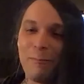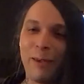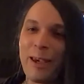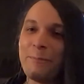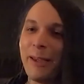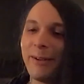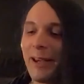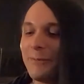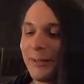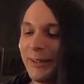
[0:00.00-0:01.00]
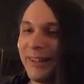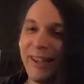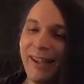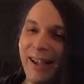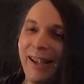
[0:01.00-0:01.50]
just play video games,
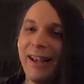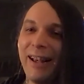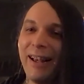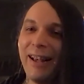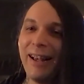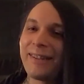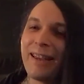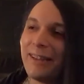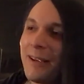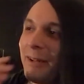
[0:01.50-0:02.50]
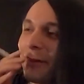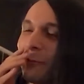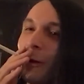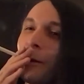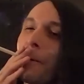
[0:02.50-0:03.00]
I just can't leave it as
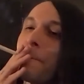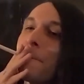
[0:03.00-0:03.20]
well.